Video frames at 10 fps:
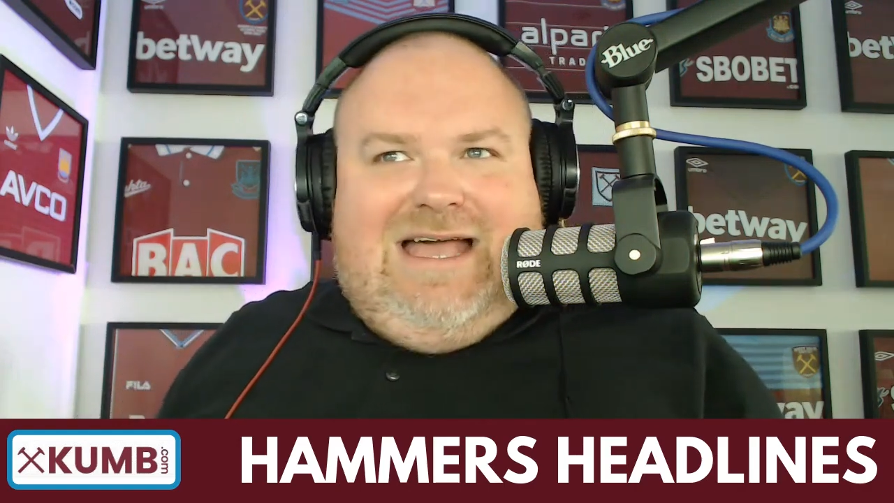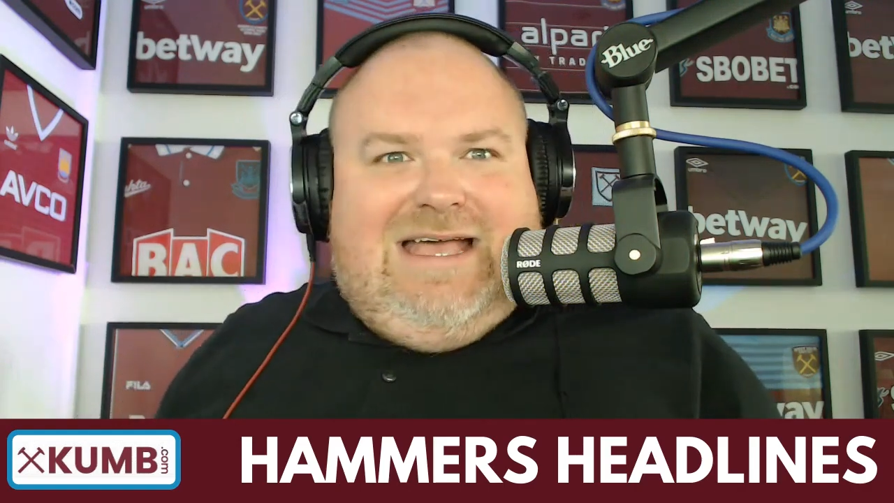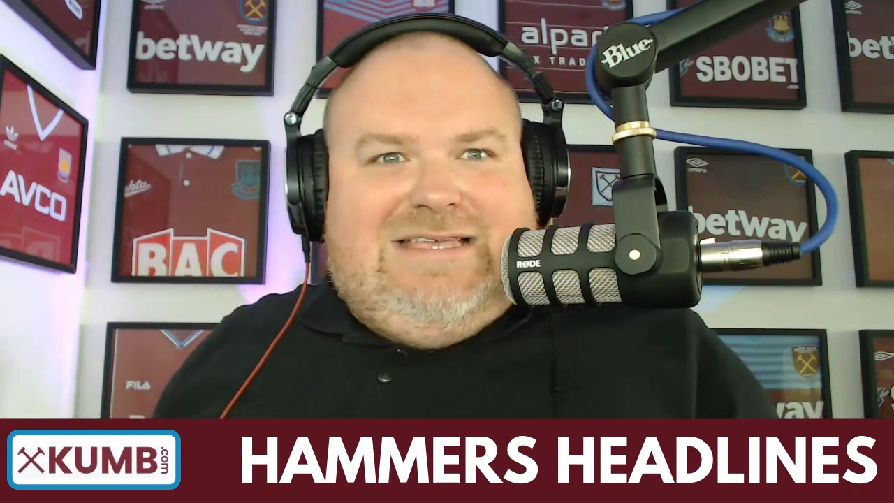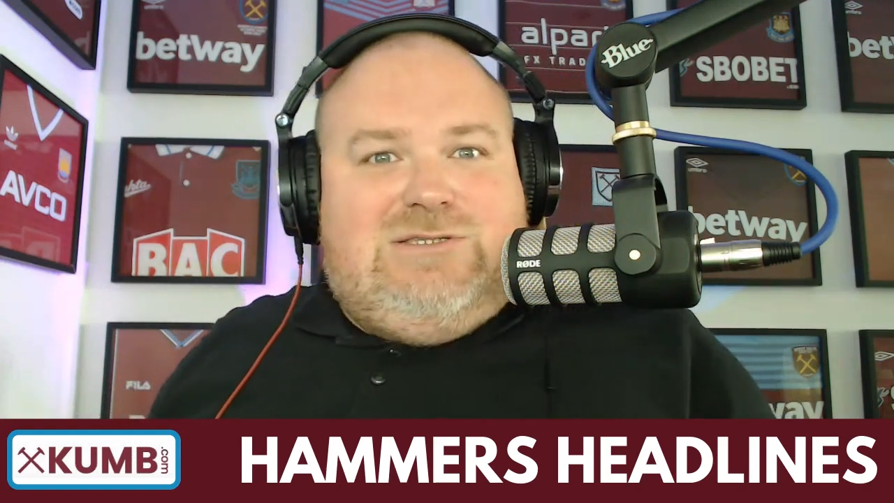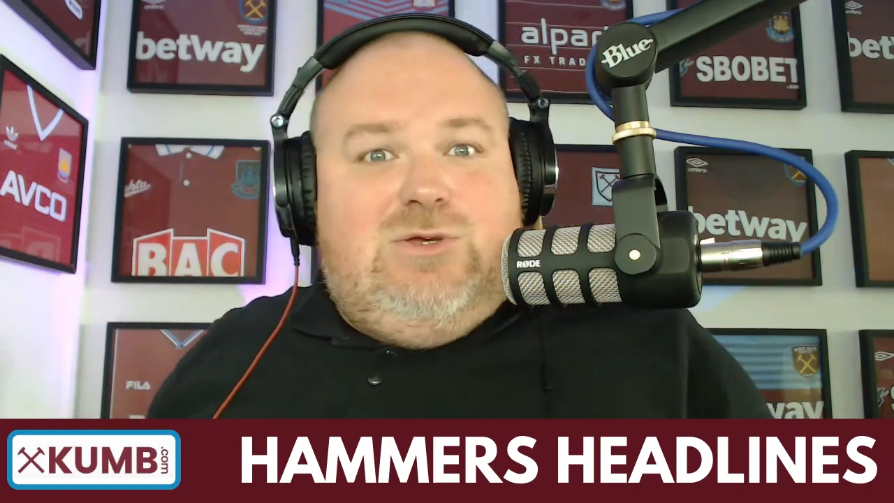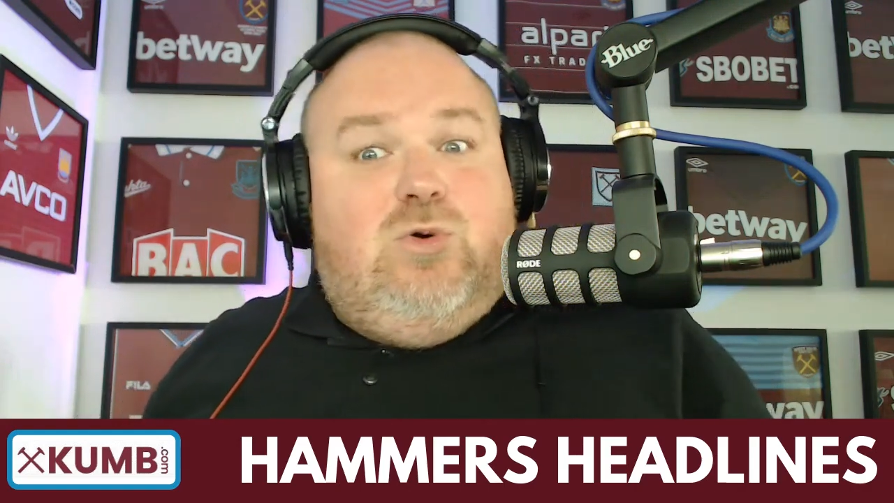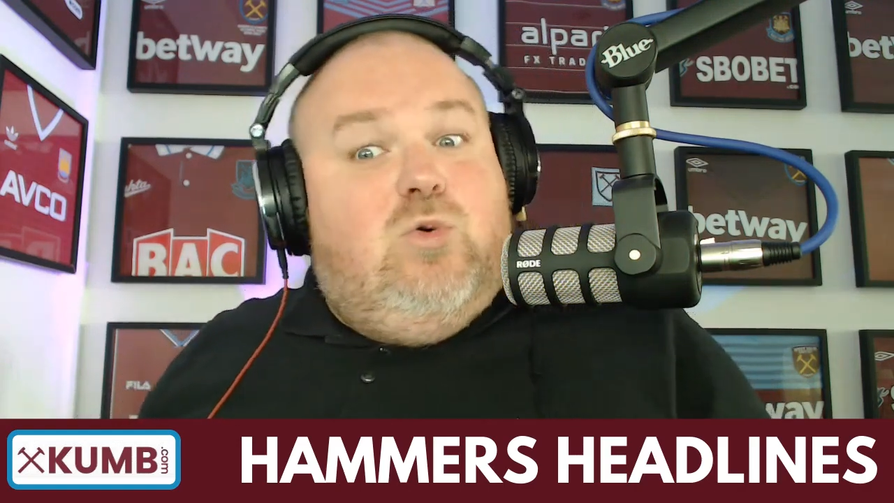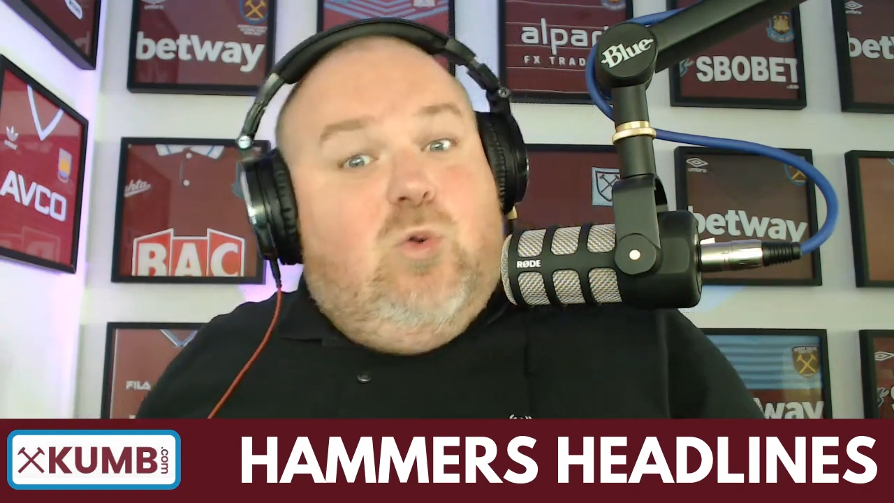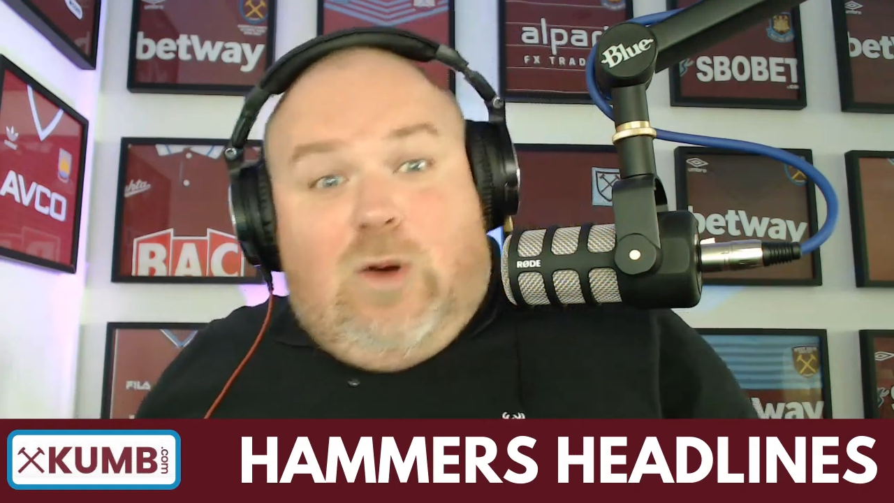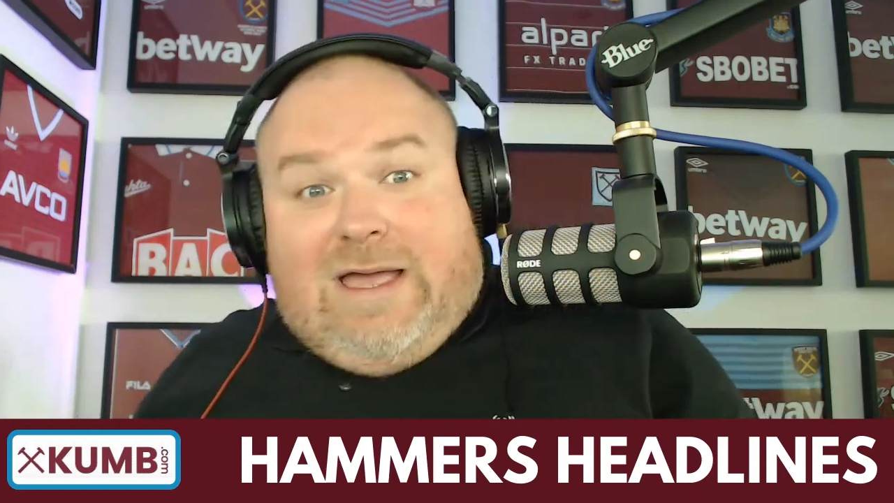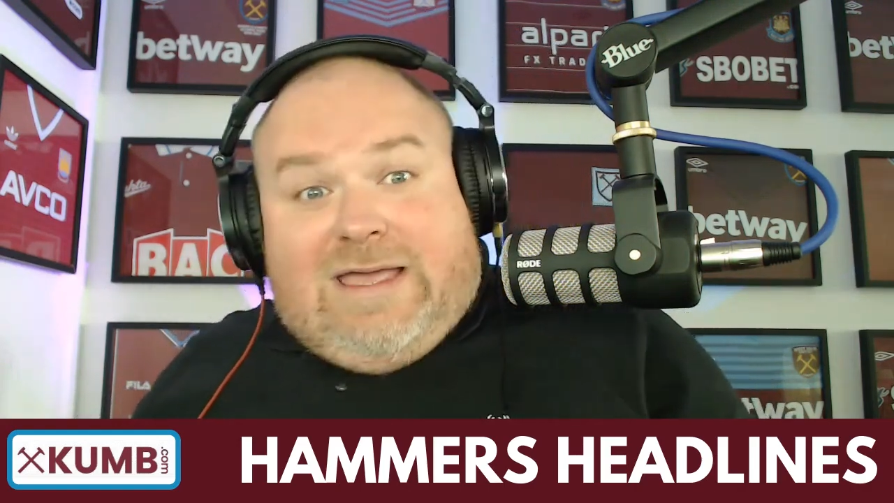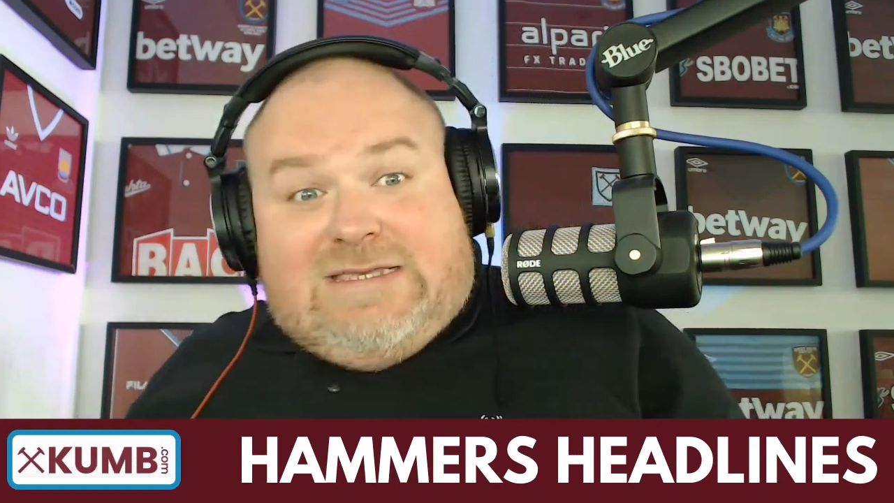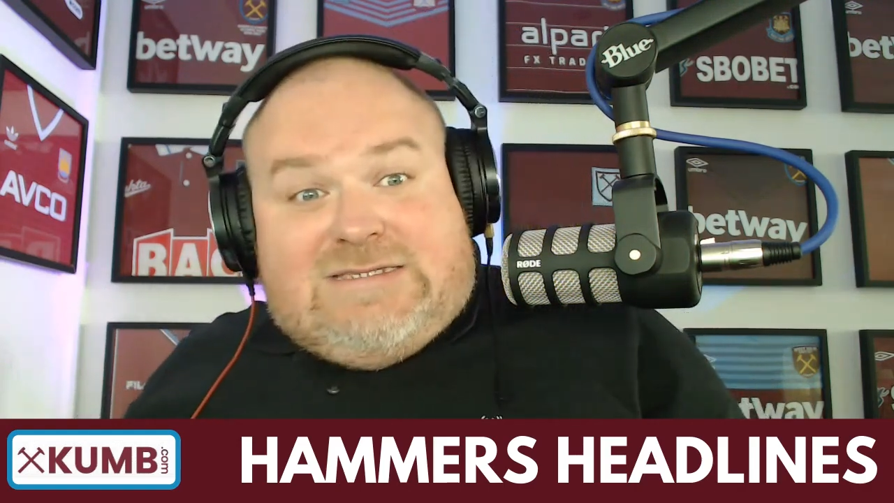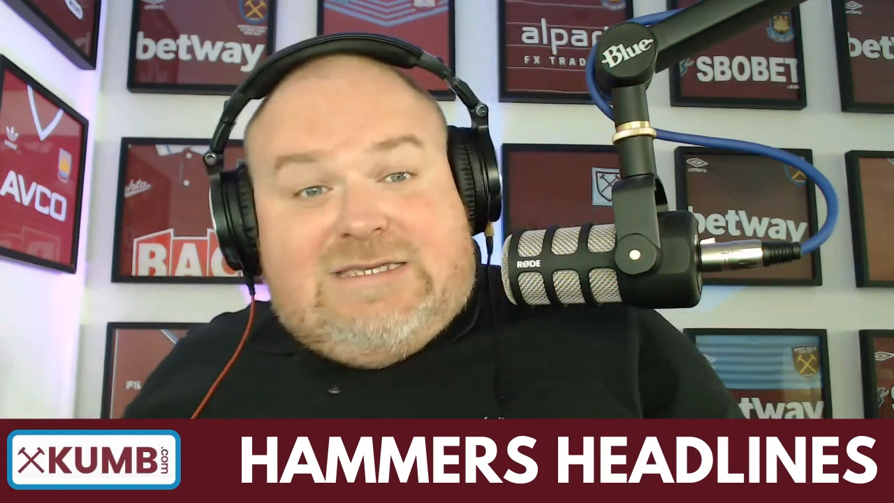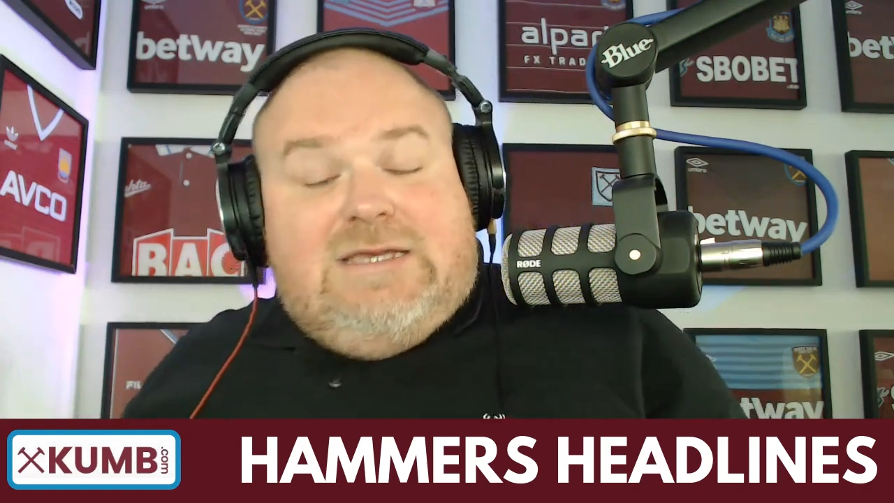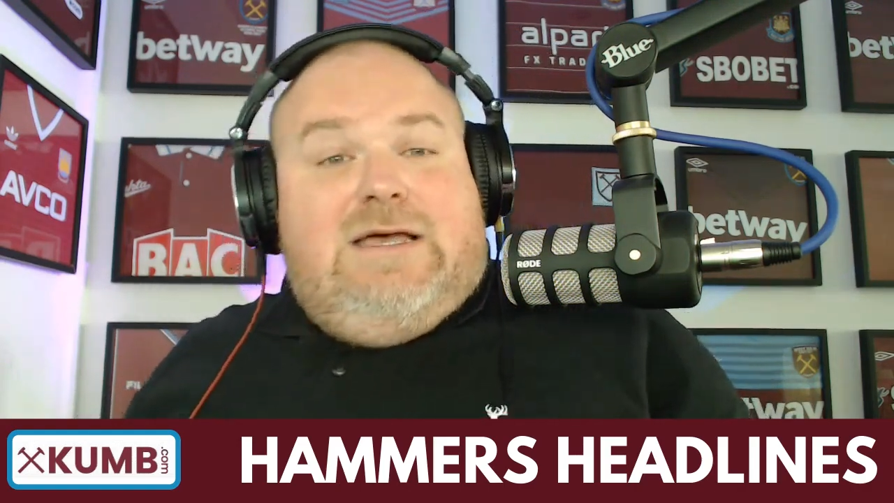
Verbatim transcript: as always.